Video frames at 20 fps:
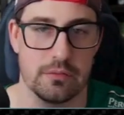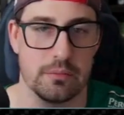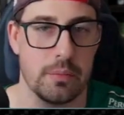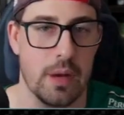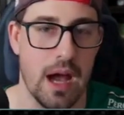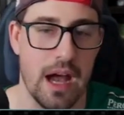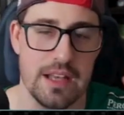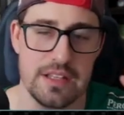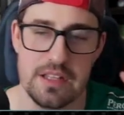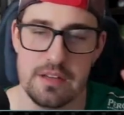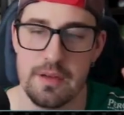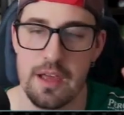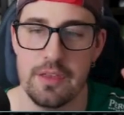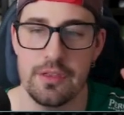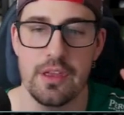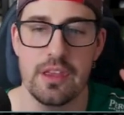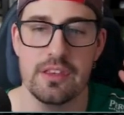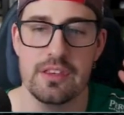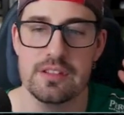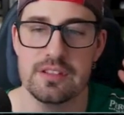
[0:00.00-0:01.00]
Positive. I
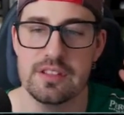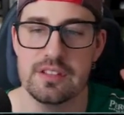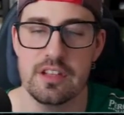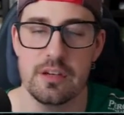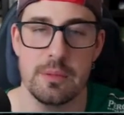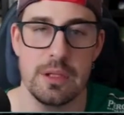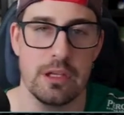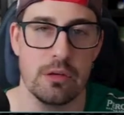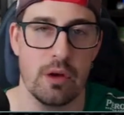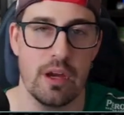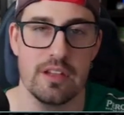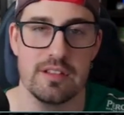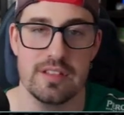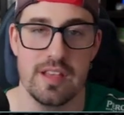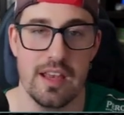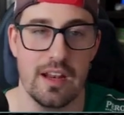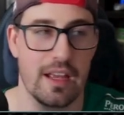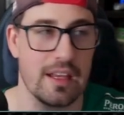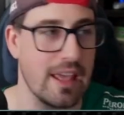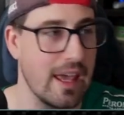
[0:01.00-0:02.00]
think this is going to be a great
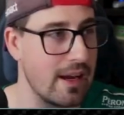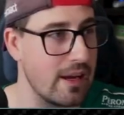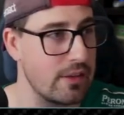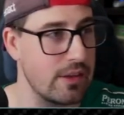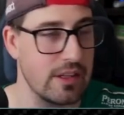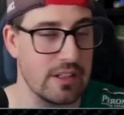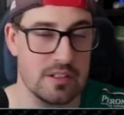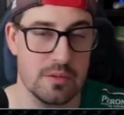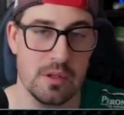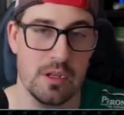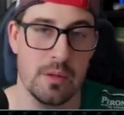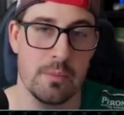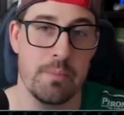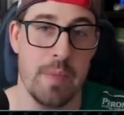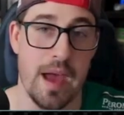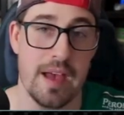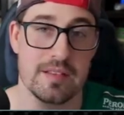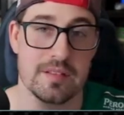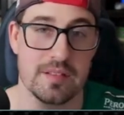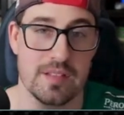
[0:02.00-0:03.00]
set. Again, I think it's going to be the
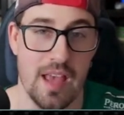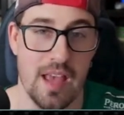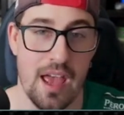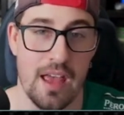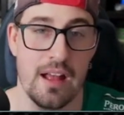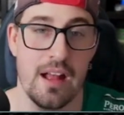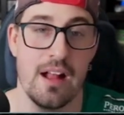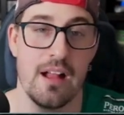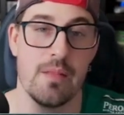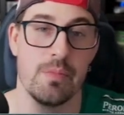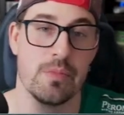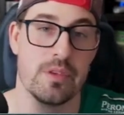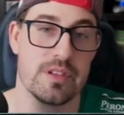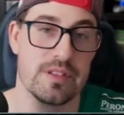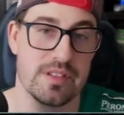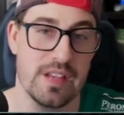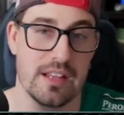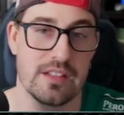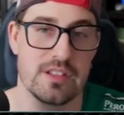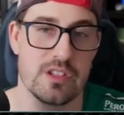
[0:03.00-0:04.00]
best set
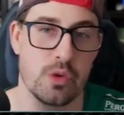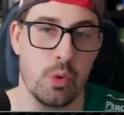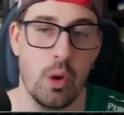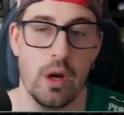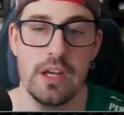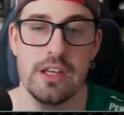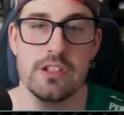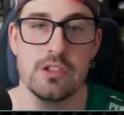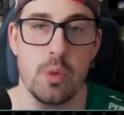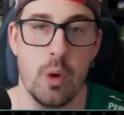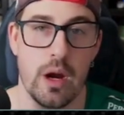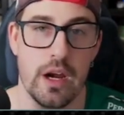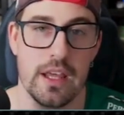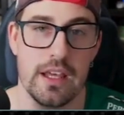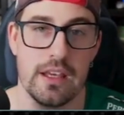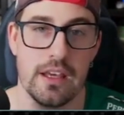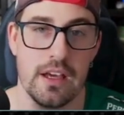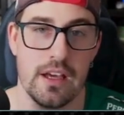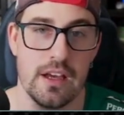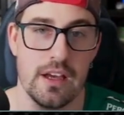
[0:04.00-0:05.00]
since
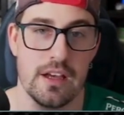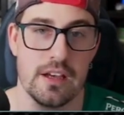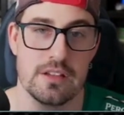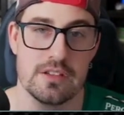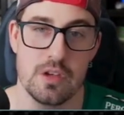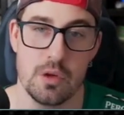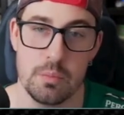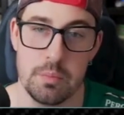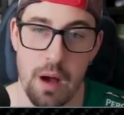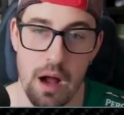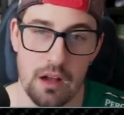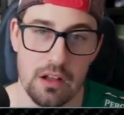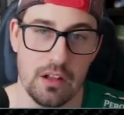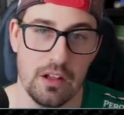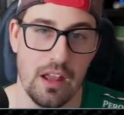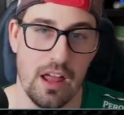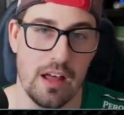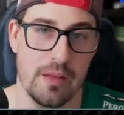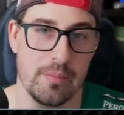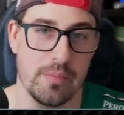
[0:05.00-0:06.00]
2020. So buckle
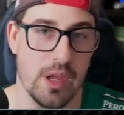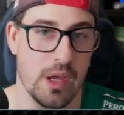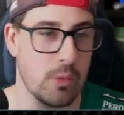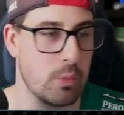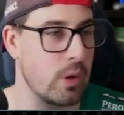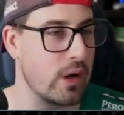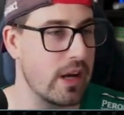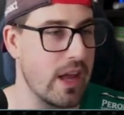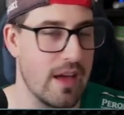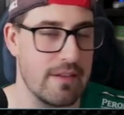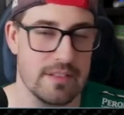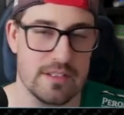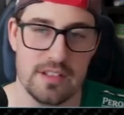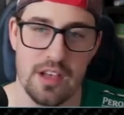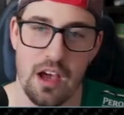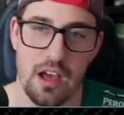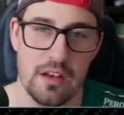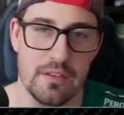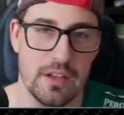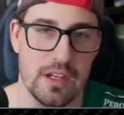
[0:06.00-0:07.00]
up. We're going to have a
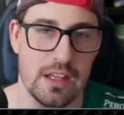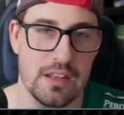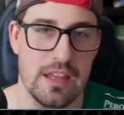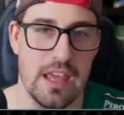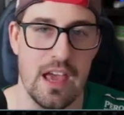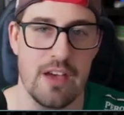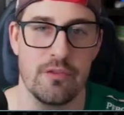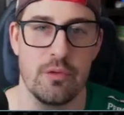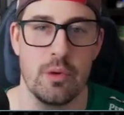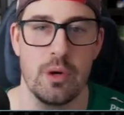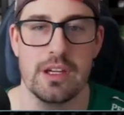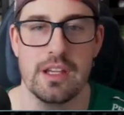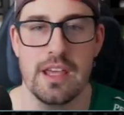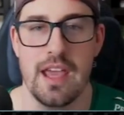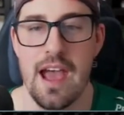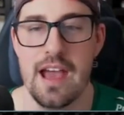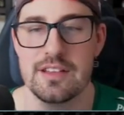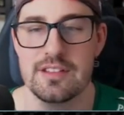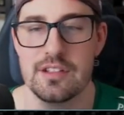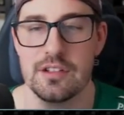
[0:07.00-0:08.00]
ton of it in the F1
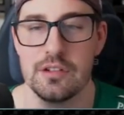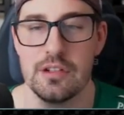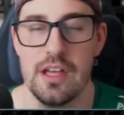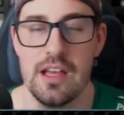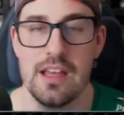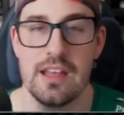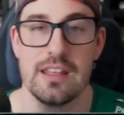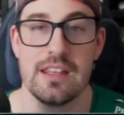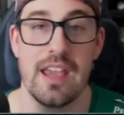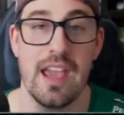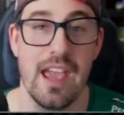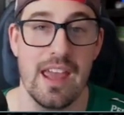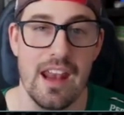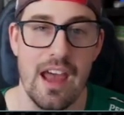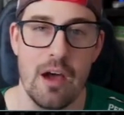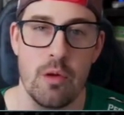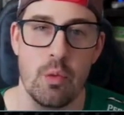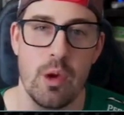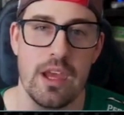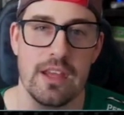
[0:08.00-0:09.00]
Castle.
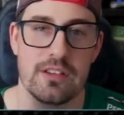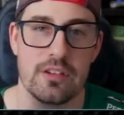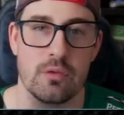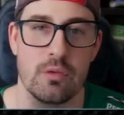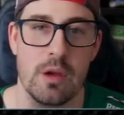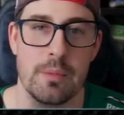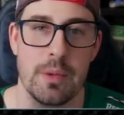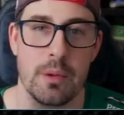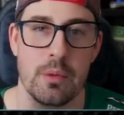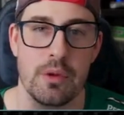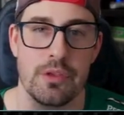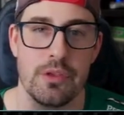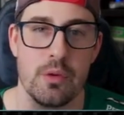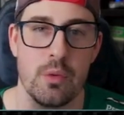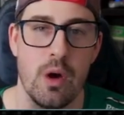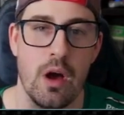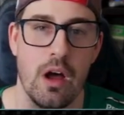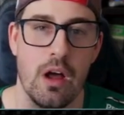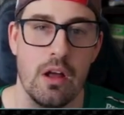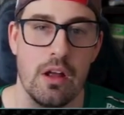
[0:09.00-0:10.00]
Cannot wait to rip it with you
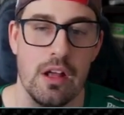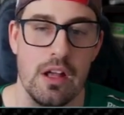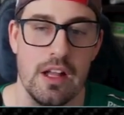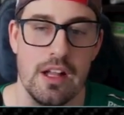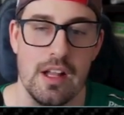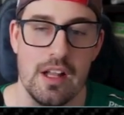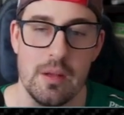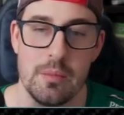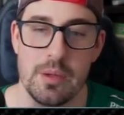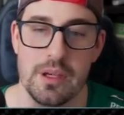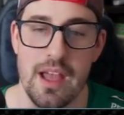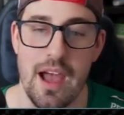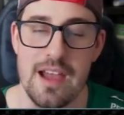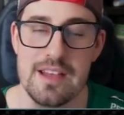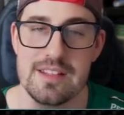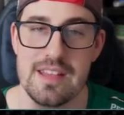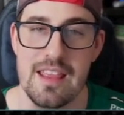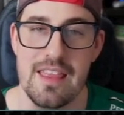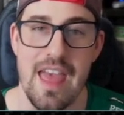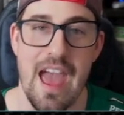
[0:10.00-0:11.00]
all. But
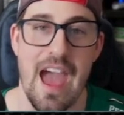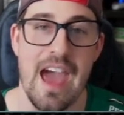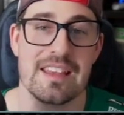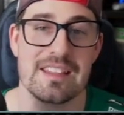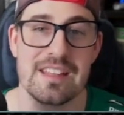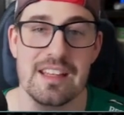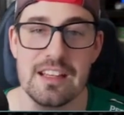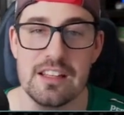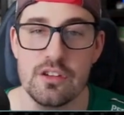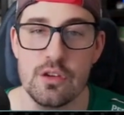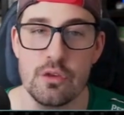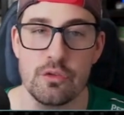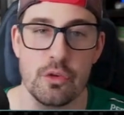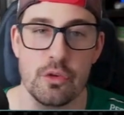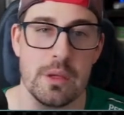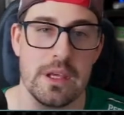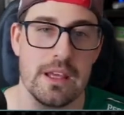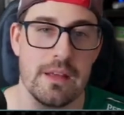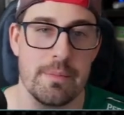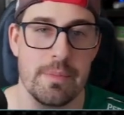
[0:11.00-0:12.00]
guys, that is going to do it for
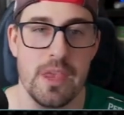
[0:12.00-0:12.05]
me.